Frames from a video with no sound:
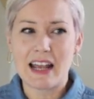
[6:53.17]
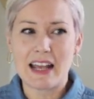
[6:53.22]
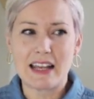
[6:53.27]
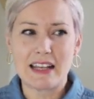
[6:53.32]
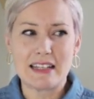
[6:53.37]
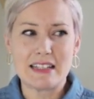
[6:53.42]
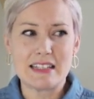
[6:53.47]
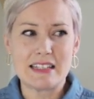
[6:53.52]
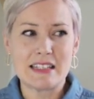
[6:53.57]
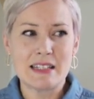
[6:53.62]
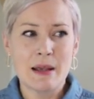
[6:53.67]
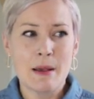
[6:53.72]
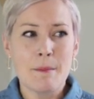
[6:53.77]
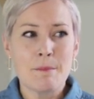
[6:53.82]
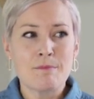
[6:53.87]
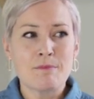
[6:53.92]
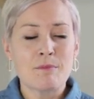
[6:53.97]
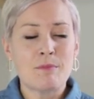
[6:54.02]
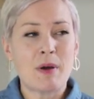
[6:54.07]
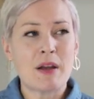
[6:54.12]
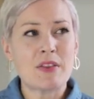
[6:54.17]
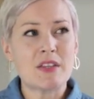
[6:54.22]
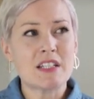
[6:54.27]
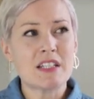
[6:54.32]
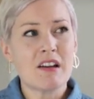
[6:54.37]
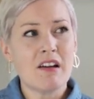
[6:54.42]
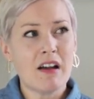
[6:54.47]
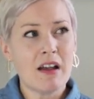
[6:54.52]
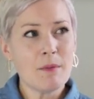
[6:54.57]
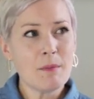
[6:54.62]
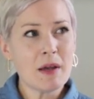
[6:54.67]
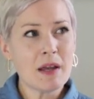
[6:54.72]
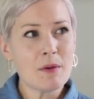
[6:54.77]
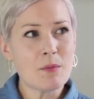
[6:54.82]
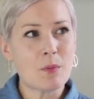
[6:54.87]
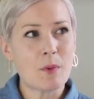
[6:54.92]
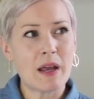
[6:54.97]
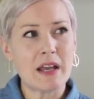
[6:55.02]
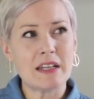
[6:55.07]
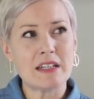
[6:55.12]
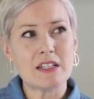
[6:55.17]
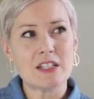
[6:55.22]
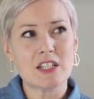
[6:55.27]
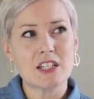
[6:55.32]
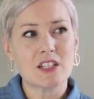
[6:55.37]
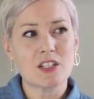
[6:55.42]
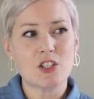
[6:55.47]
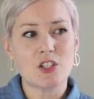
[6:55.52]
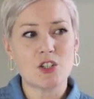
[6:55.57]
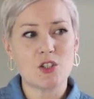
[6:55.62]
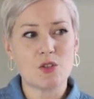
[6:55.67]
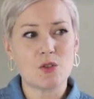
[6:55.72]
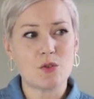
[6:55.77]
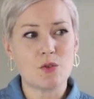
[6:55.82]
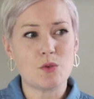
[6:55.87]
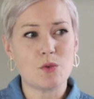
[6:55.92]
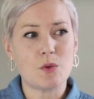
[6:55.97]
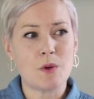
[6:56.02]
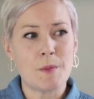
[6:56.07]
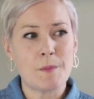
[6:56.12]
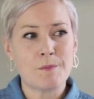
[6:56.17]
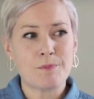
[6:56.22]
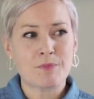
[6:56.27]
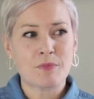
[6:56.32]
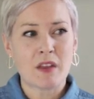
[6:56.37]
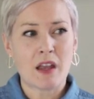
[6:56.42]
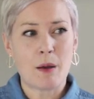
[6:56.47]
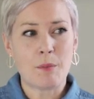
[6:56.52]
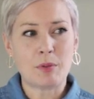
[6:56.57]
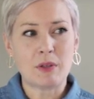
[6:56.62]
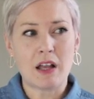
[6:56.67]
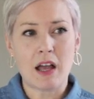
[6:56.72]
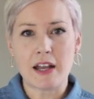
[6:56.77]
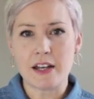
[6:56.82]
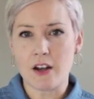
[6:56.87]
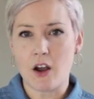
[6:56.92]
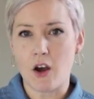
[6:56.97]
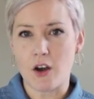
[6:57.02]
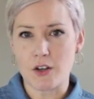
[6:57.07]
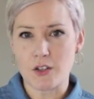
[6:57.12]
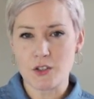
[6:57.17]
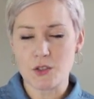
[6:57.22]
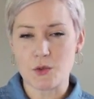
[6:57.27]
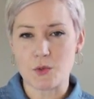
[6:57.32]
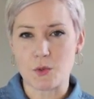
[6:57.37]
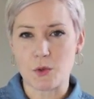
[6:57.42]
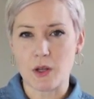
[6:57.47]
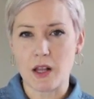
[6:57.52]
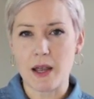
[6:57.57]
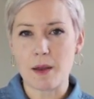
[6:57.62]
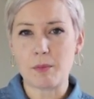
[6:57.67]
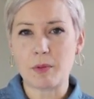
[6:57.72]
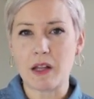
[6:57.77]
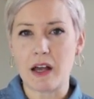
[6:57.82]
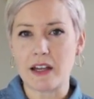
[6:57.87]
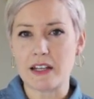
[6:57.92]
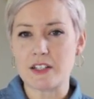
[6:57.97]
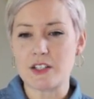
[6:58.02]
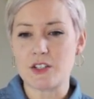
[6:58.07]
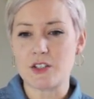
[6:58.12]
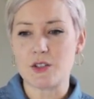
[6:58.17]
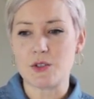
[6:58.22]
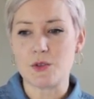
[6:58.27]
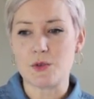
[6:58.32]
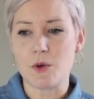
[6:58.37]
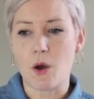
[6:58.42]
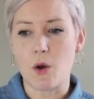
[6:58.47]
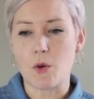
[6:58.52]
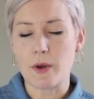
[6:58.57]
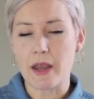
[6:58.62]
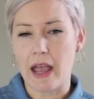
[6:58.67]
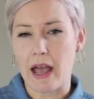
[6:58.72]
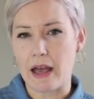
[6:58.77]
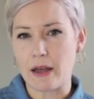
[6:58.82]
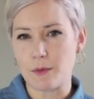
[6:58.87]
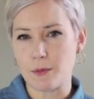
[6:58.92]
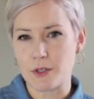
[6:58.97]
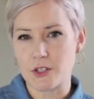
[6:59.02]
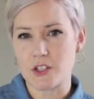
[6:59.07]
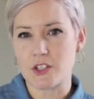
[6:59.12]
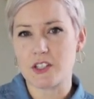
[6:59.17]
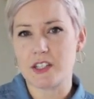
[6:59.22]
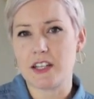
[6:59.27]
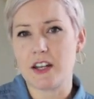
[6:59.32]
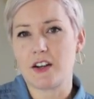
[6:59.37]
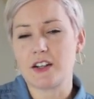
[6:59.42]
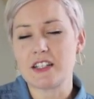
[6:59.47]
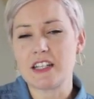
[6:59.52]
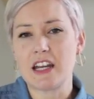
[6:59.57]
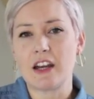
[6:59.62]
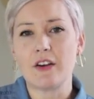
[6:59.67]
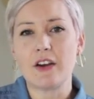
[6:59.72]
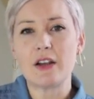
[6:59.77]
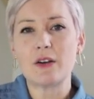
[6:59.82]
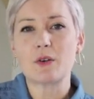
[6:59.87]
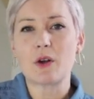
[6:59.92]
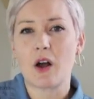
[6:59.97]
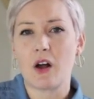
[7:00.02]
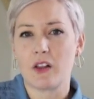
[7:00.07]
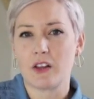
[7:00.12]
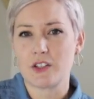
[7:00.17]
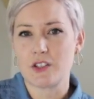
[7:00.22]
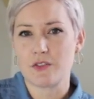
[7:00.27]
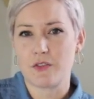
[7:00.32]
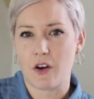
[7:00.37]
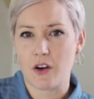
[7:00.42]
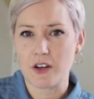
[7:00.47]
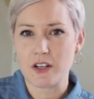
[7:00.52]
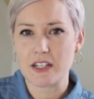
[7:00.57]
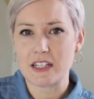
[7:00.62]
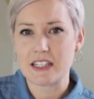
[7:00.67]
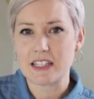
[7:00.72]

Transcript: And by the time I went to apply to art school, I applied to O C A D, which is the Ontario College of Art and